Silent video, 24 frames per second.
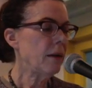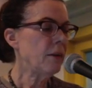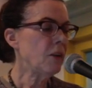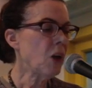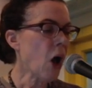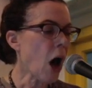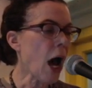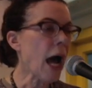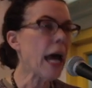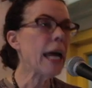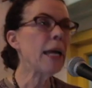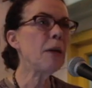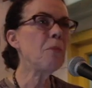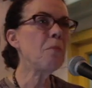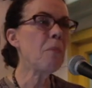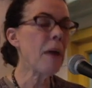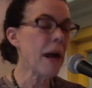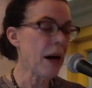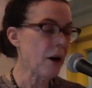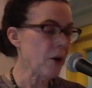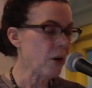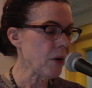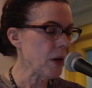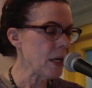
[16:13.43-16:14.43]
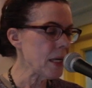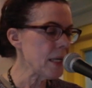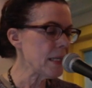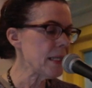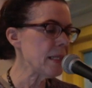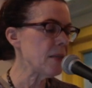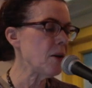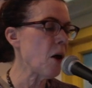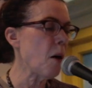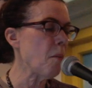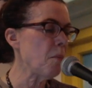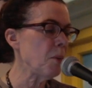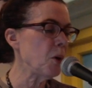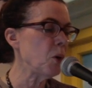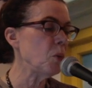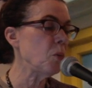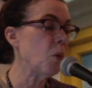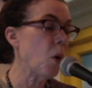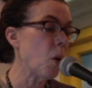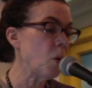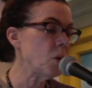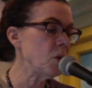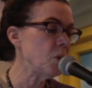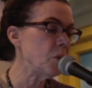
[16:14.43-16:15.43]
Nine Marys number
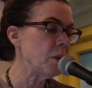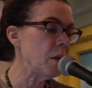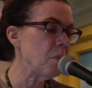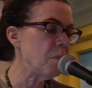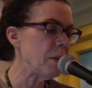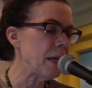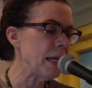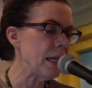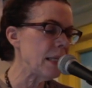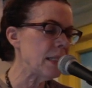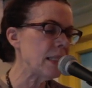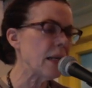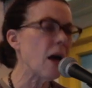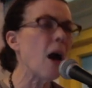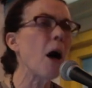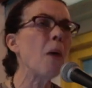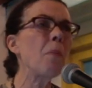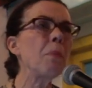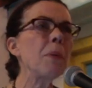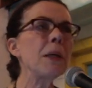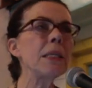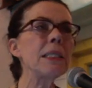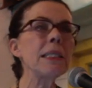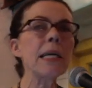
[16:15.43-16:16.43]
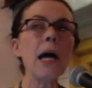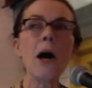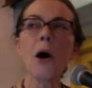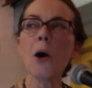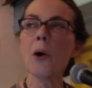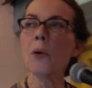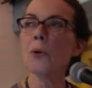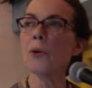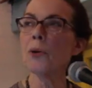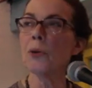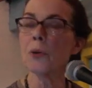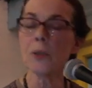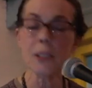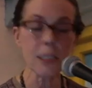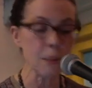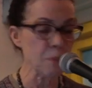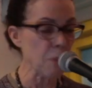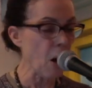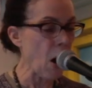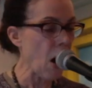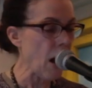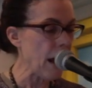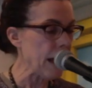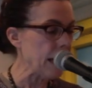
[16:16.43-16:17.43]
rosary beads up and down your
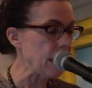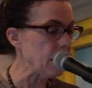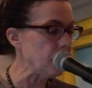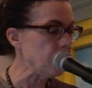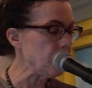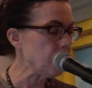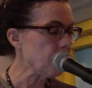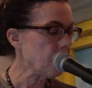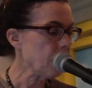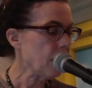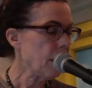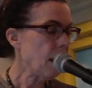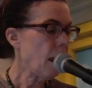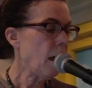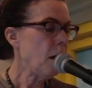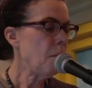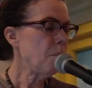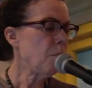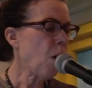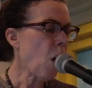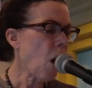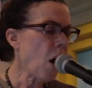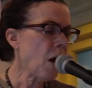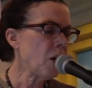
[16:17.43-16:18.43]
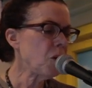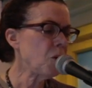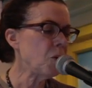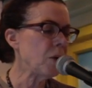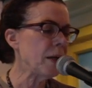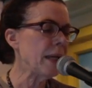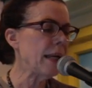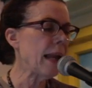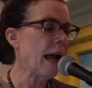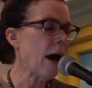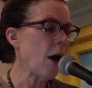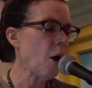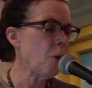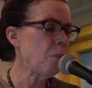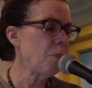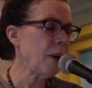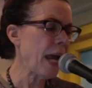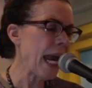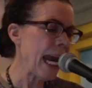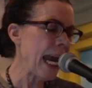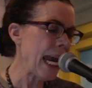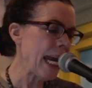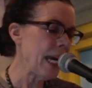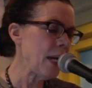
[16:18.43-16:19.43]
spine, pondering how
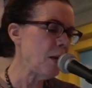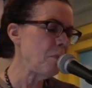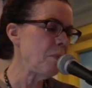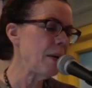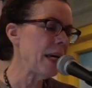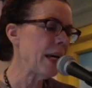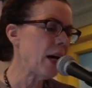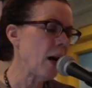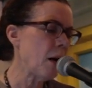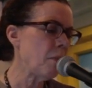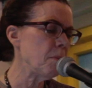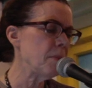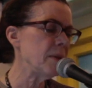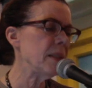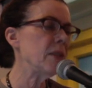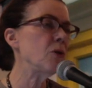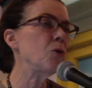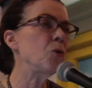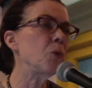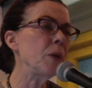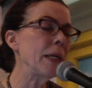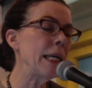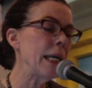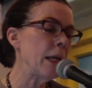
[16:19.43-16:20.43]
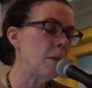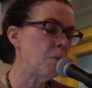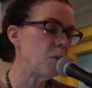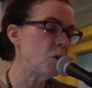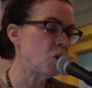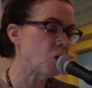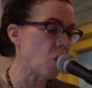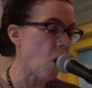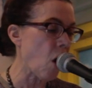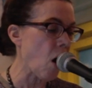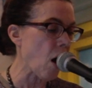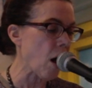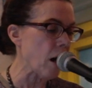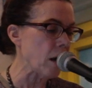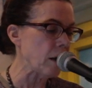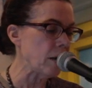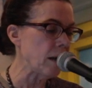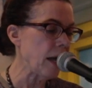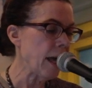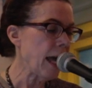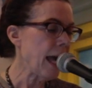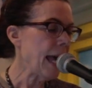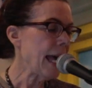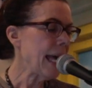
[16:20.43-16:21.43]
pain becomes
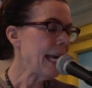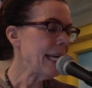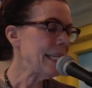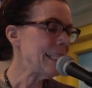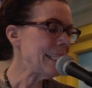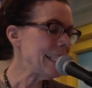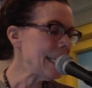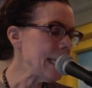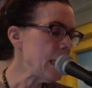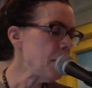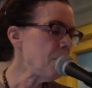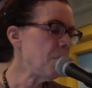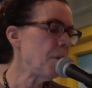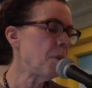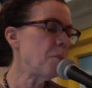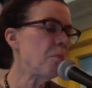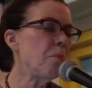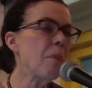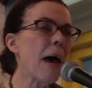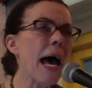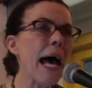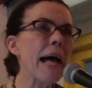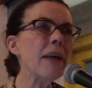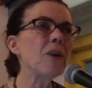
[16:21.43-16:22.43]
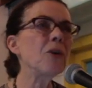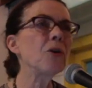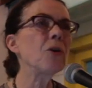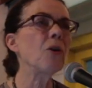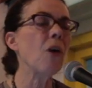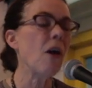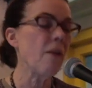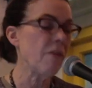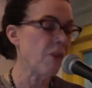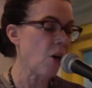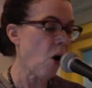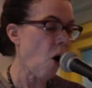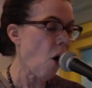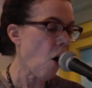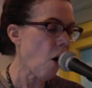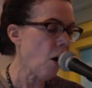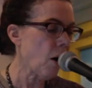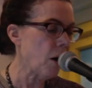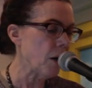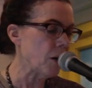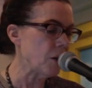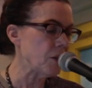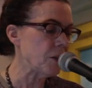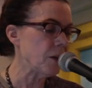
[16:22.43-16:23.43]
dream-drawn, deep matter of the
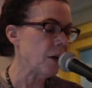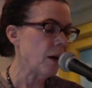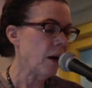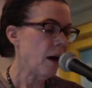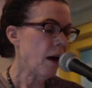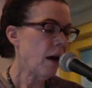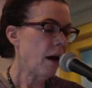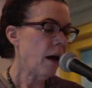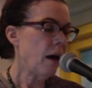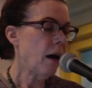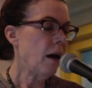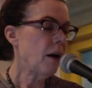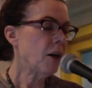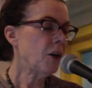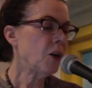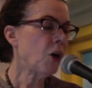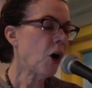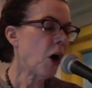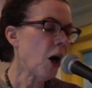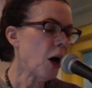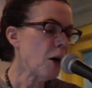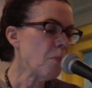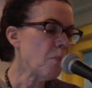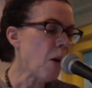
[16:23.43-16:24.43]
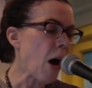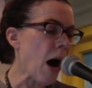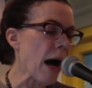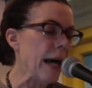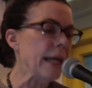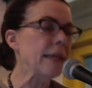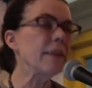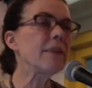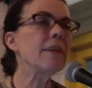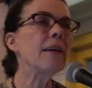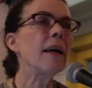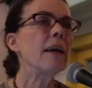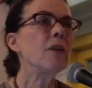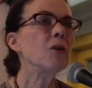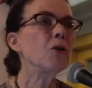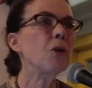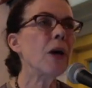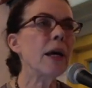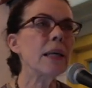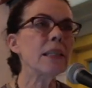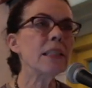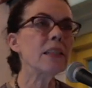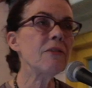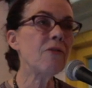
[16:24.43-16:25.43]
heart, carmined,
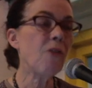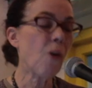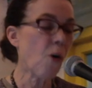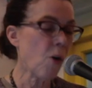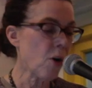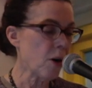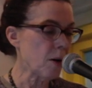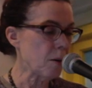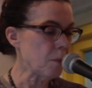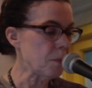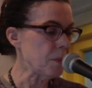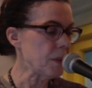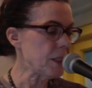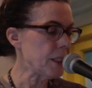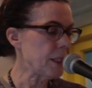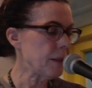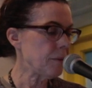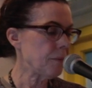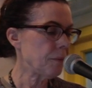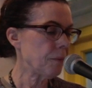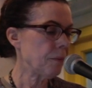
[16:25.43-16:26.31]
transformed.